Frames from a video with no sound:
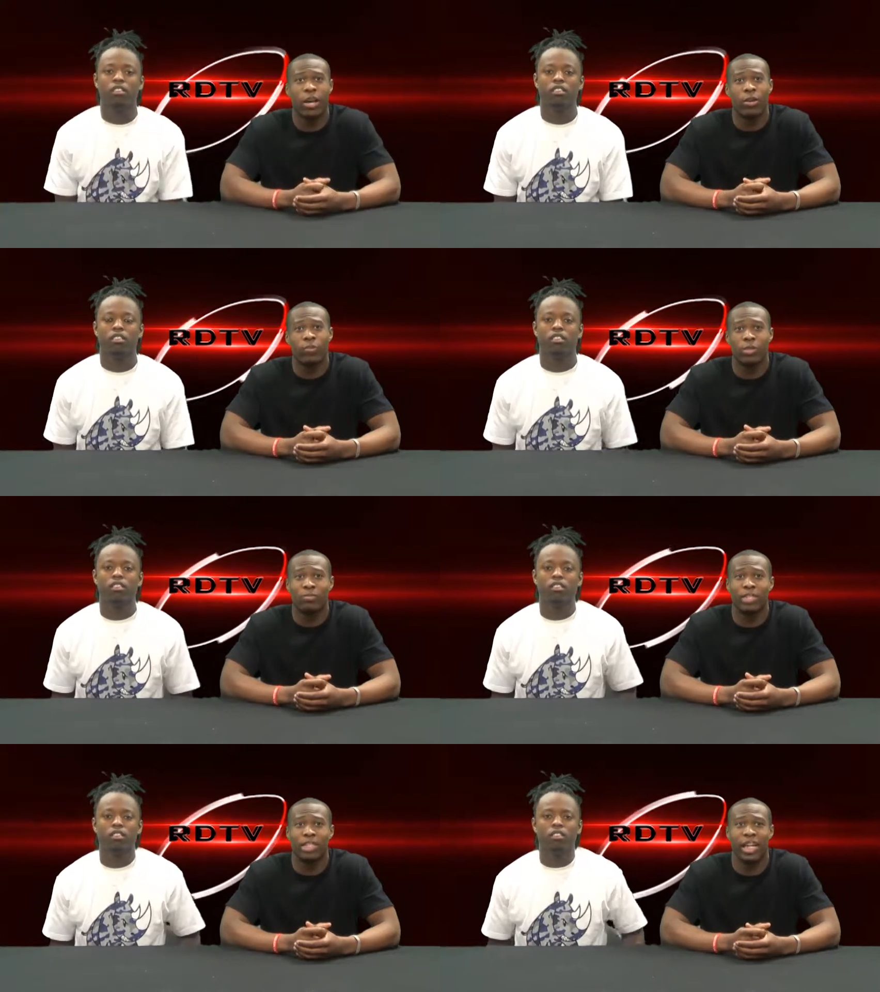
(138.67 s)
Speaker 1: from
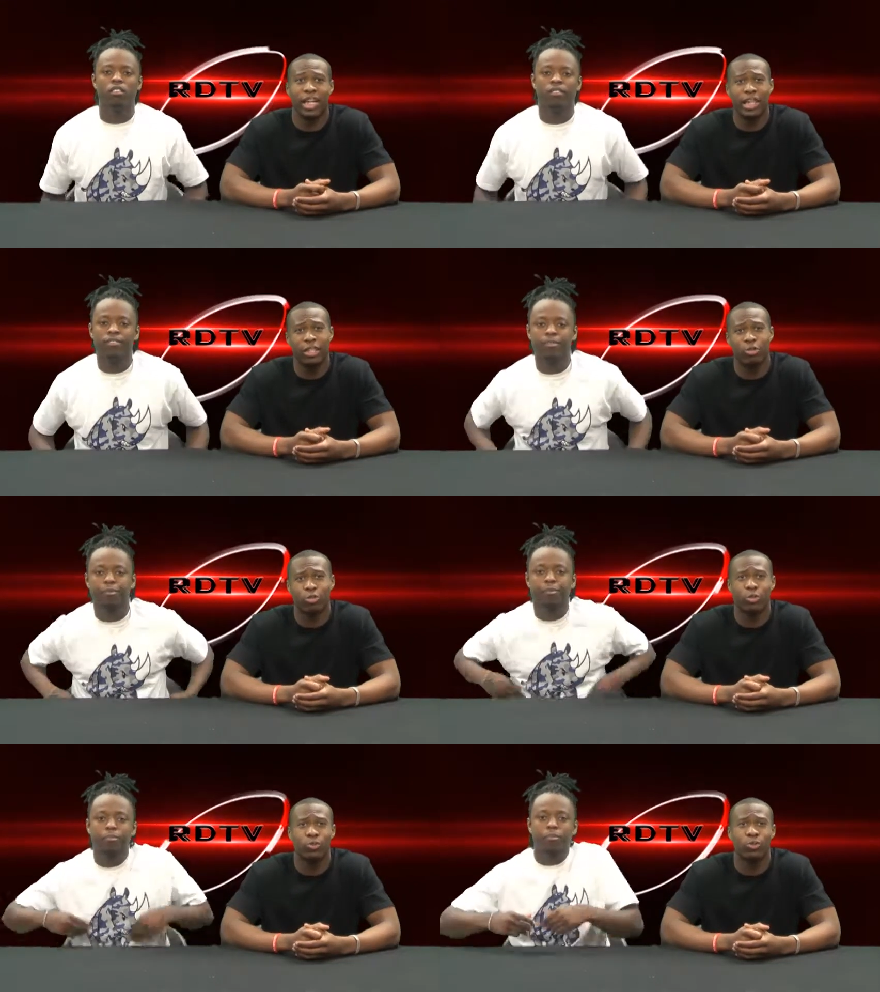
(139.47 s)
today
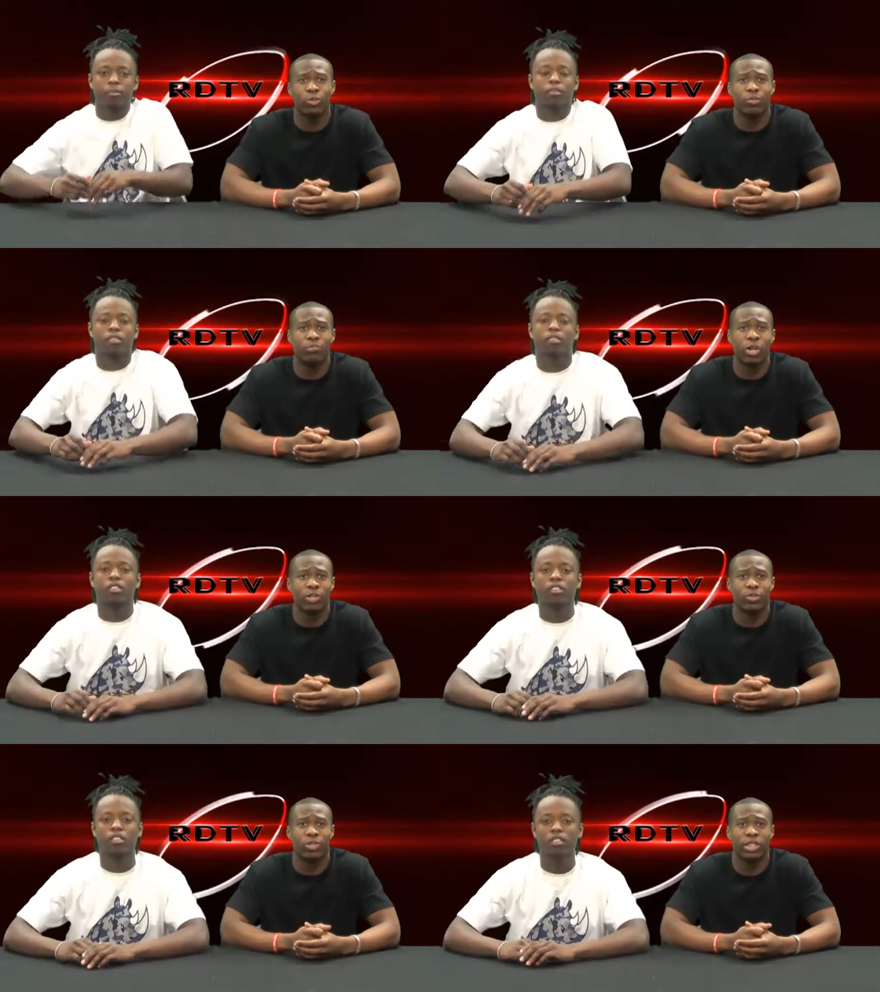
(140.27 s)
through March
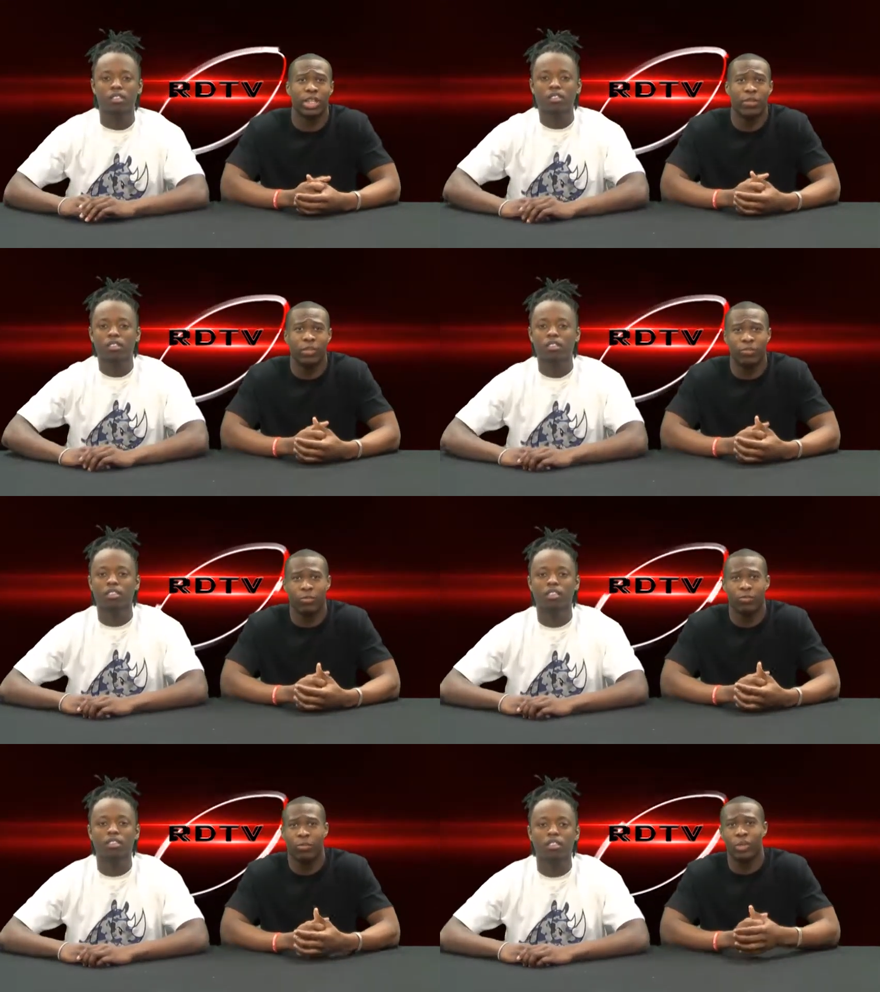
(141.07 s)
27th from
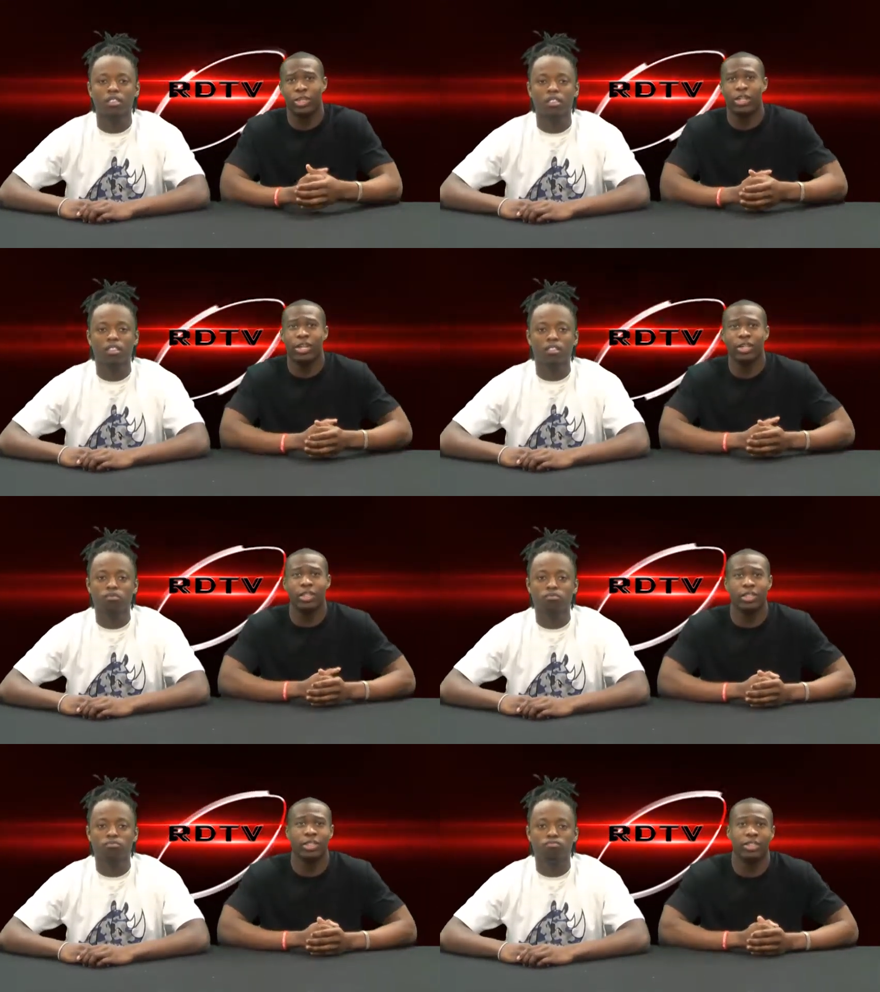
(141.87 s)
3.30
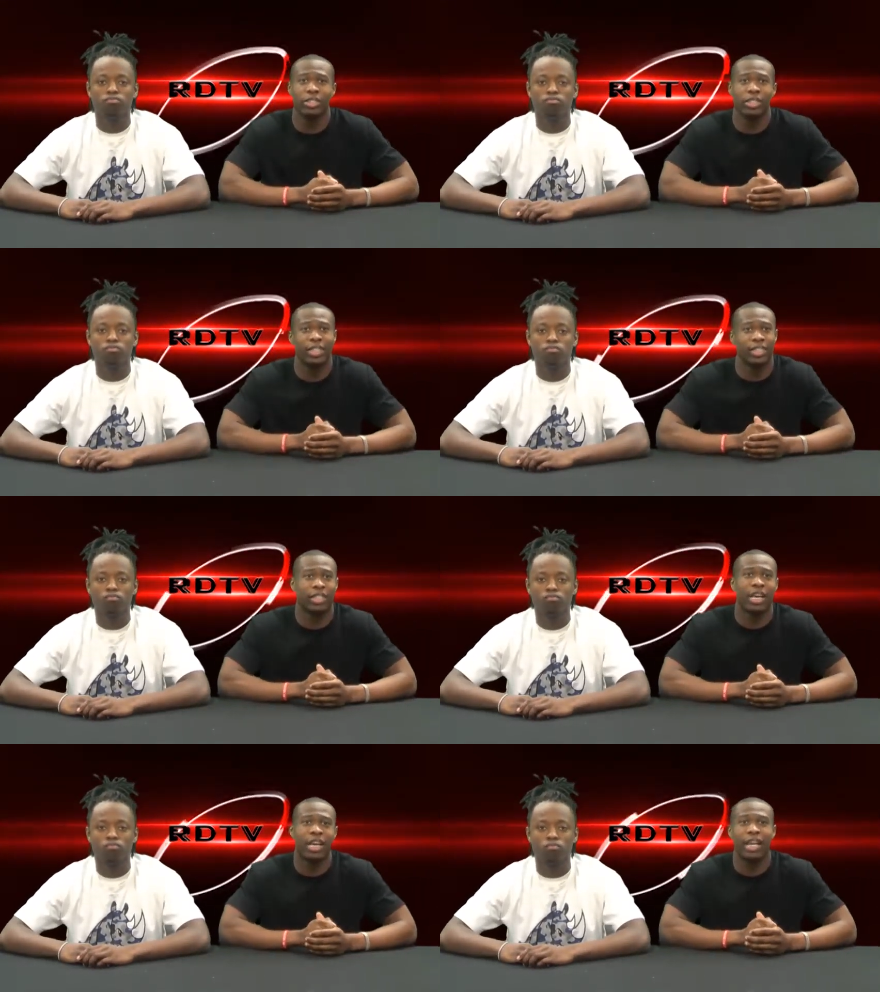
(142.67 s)
till 6
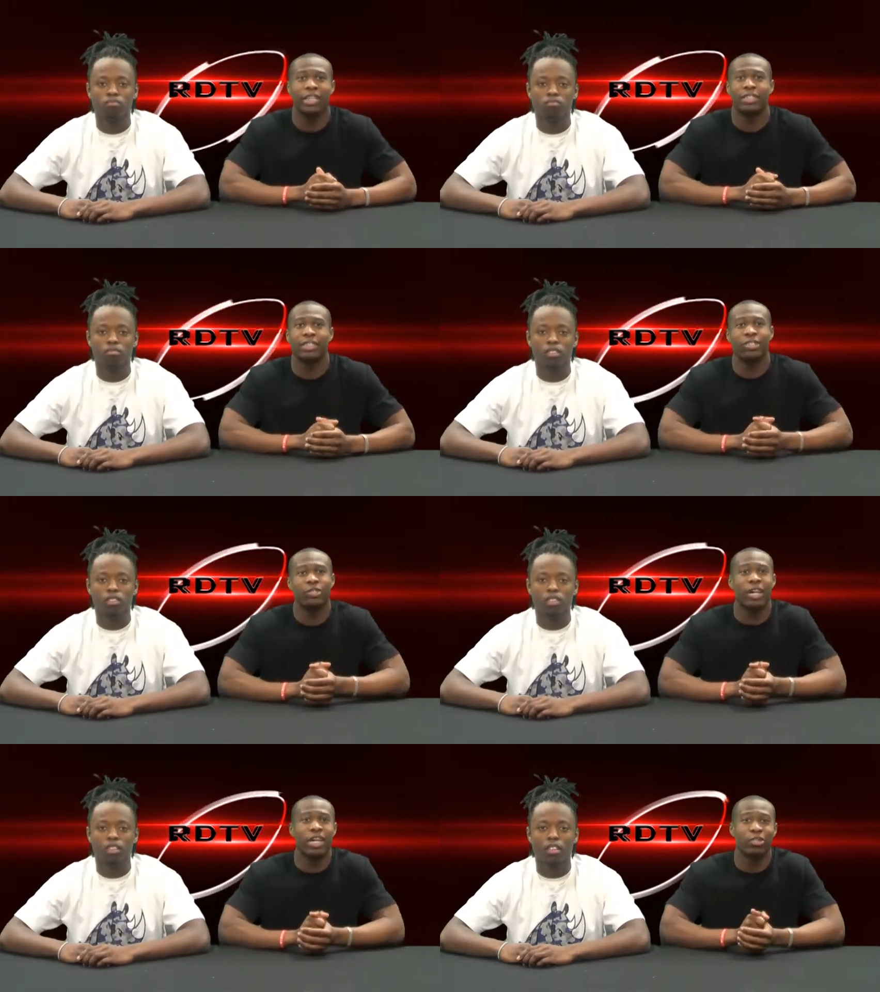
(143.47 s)
at the Central
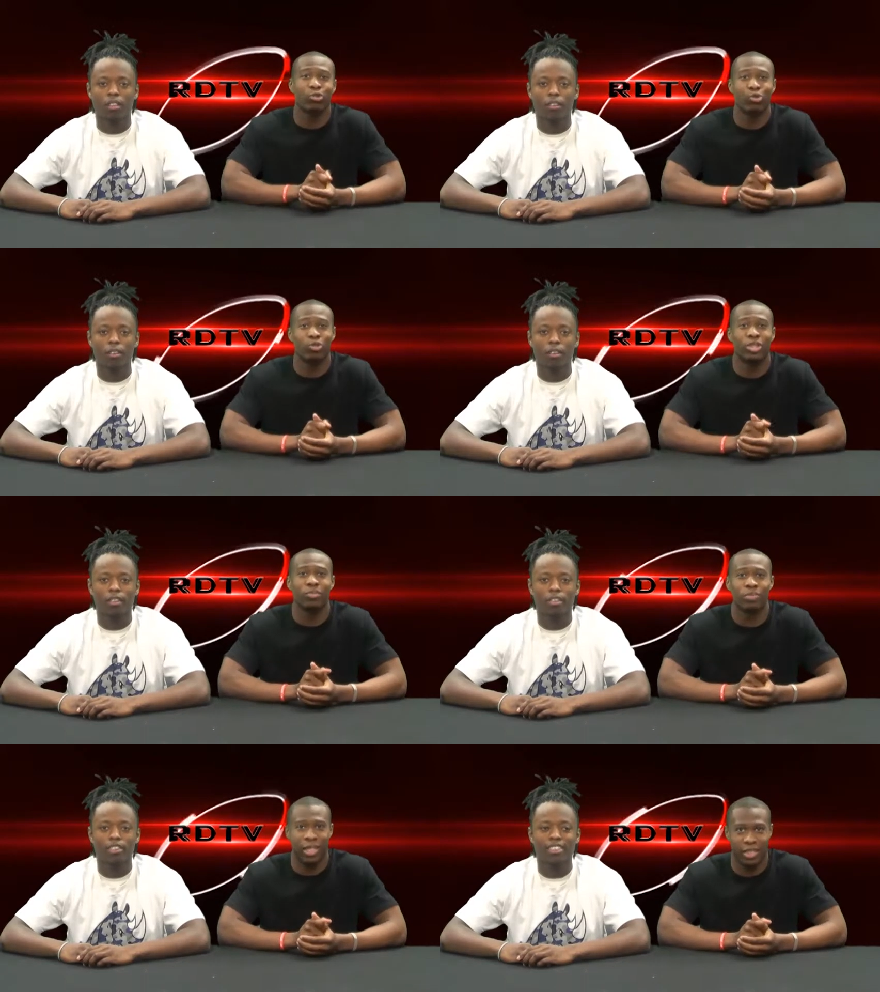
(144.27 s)
High School
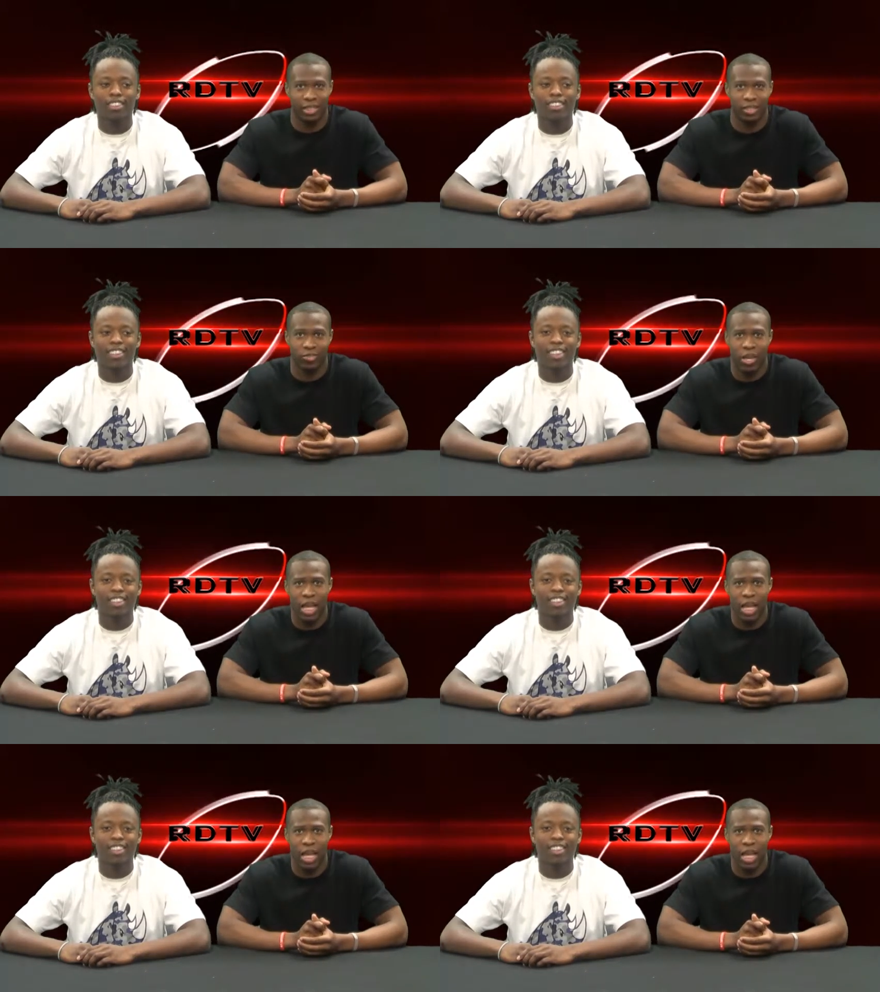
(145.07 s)
Gymnasium.